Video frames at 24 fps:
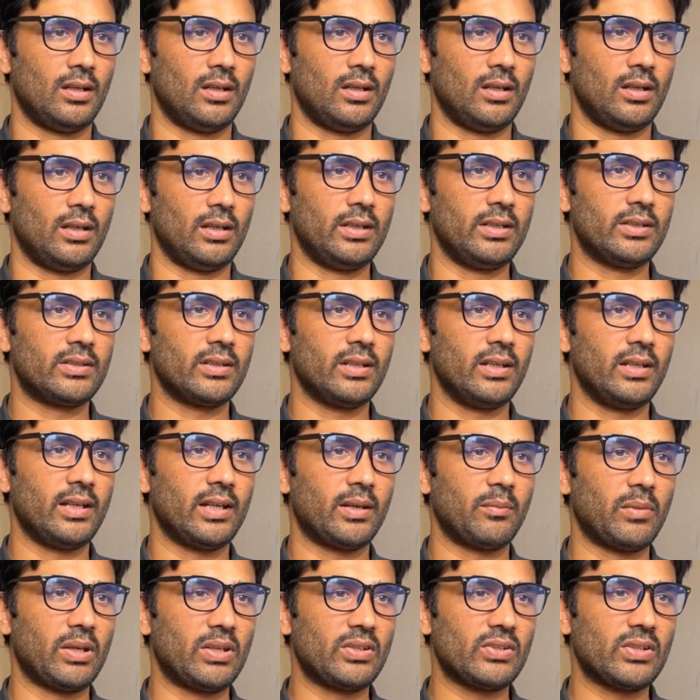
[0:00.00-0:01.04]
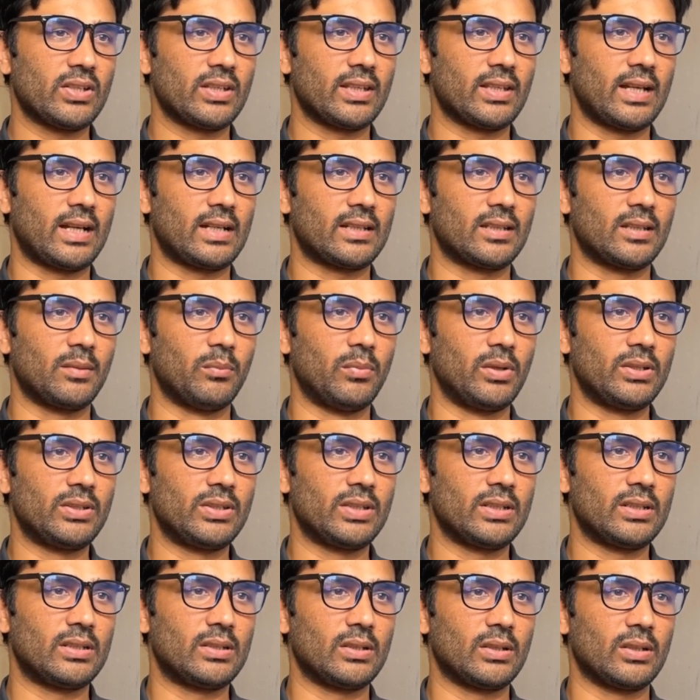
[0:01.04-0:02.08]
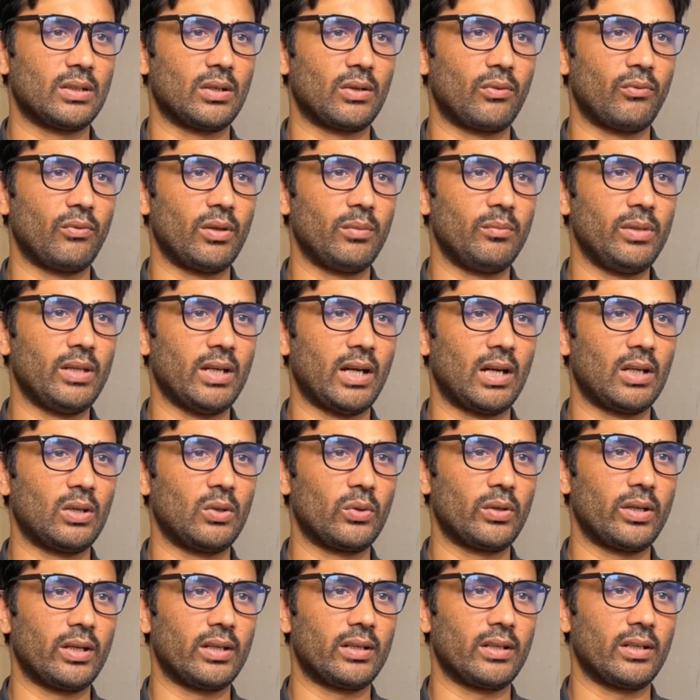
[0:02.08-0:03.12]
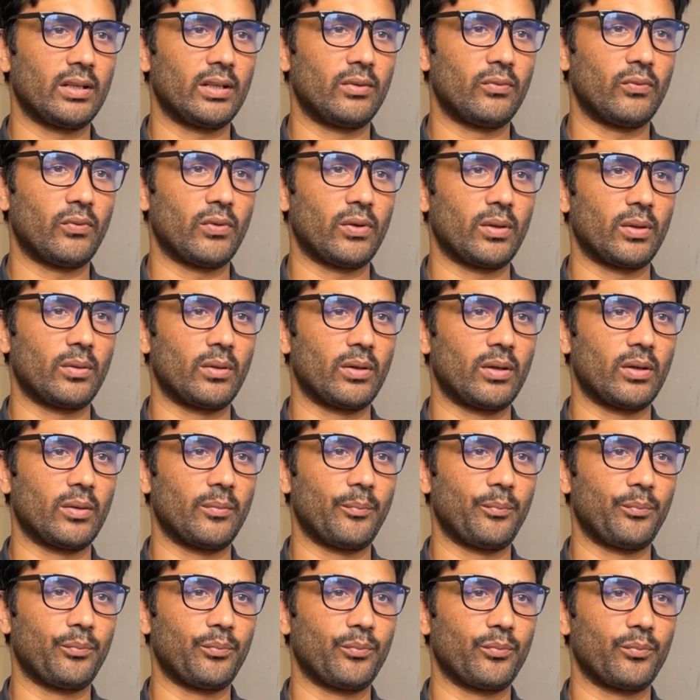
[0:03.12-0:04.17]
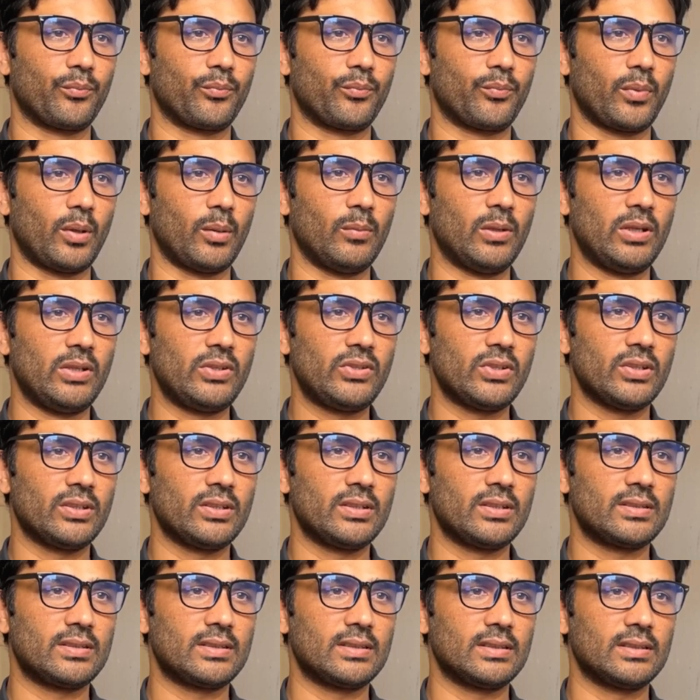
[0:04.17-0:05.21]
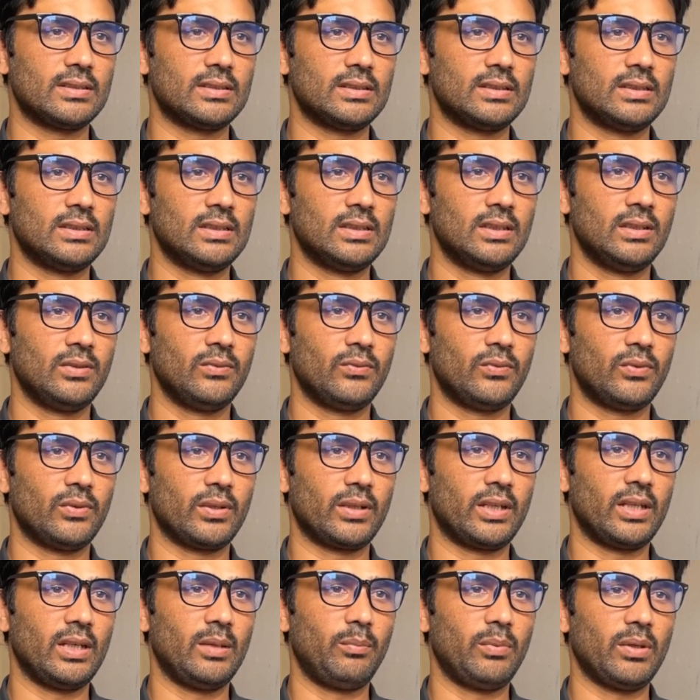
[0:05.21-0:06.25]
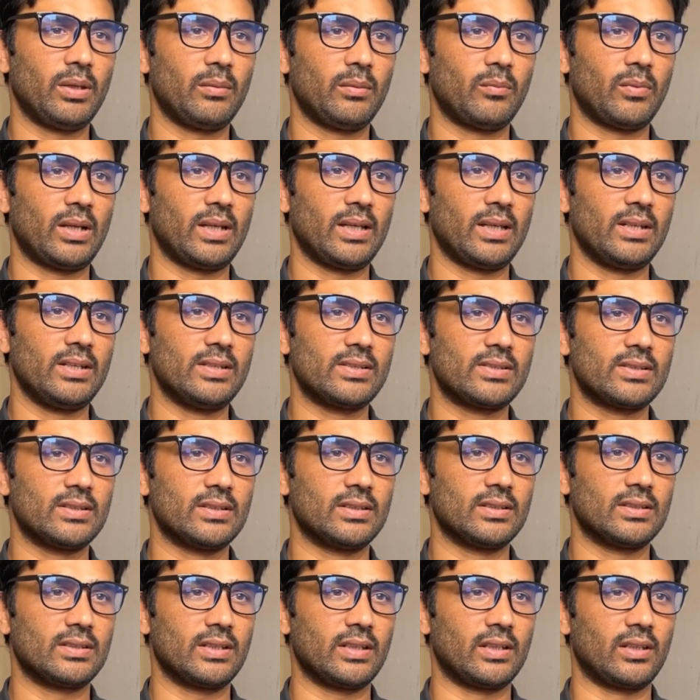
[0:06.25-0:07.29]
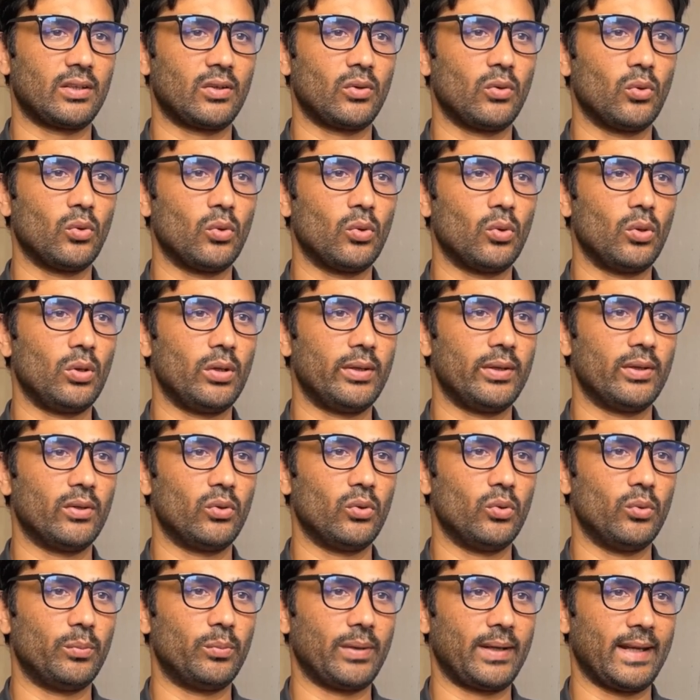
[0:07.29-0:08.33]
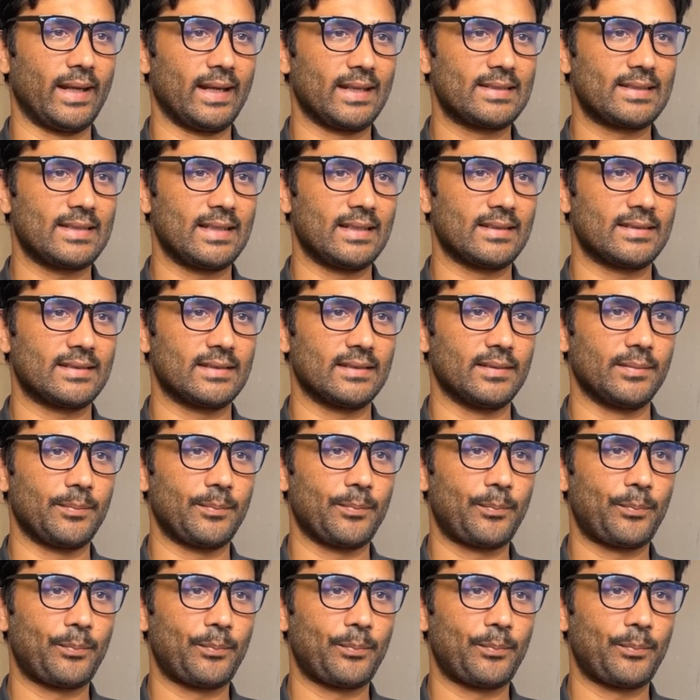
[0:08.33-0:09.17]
Additionally, I mentioned that the budget will be allocated for publishers for keeping my research in gold open access.